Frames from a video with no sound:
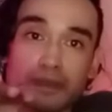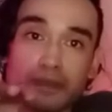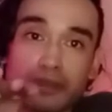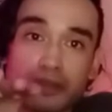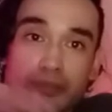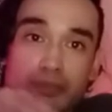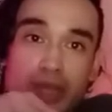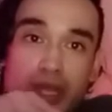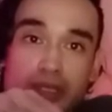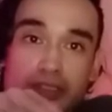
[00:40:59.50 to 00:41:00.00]

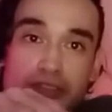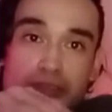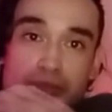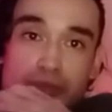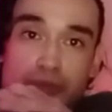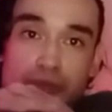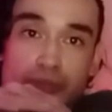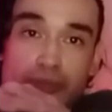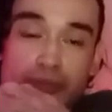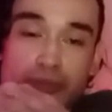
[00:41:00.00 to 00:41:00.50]
the
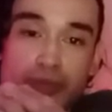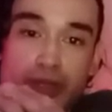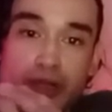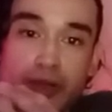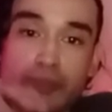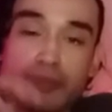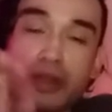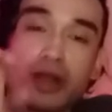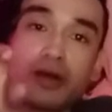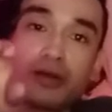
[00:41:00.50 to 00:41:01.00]
maximum
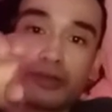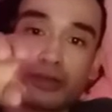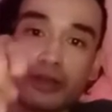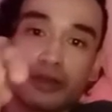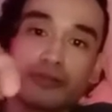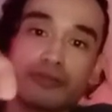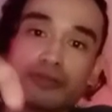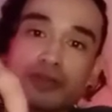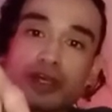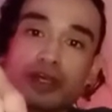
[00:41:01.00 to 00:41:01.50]
amount
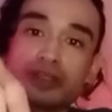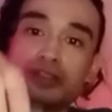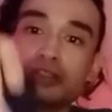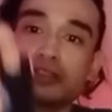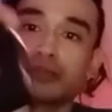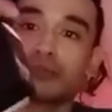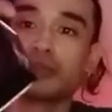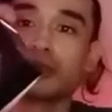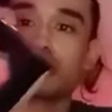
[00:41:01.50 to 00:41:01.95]
of lights, let